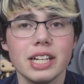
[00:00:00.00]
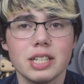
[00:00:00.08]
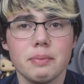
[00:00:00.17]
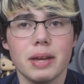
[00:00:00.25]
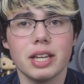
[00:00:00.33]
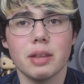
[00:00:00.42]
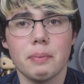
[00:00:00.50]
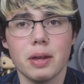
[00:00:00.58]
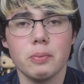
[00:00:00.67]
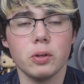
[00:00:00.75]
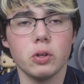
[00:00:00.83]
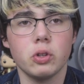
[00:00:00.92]
to make the
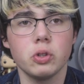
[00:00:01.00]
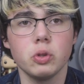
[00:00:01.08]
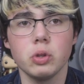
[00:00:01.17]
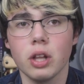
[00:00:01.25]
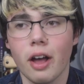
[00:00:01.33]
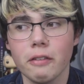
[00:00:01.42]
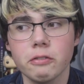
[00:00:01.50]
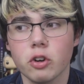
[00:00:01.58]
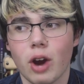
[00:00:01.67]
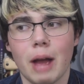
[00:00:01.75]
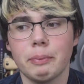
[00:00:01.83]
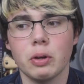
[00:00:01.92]
people who love
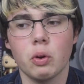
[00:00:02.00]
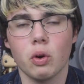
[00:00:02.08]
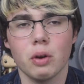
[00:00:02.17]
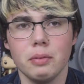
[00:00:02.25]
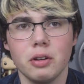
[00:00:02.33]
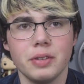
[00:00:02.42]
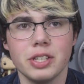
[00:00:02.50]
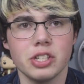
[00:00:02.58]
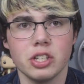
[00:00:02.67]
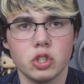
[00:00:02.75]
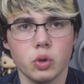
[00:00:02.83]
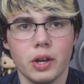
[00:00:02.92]
crappy horror movies
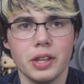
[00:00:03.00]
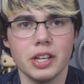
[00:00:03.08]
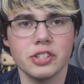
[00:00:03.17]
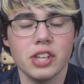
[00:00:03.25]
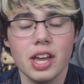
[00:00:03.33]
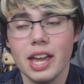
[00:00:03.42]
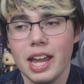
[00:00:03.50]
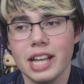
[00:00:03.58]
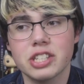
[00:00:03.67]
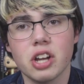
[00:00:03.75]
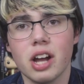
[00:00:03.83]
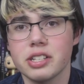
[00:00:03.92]
enjoy this.
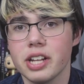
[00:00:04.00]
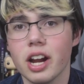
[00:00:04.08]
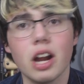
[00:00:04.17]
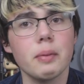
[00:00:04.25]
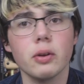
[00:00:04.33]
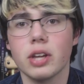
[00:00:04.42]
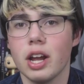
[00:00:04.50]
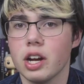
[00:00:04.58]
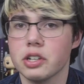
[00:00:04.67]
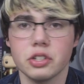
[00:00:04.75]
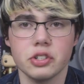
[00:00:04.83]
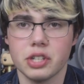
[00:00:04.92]
It's got terrible
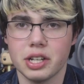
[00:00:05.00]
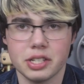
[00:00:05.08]
characters, a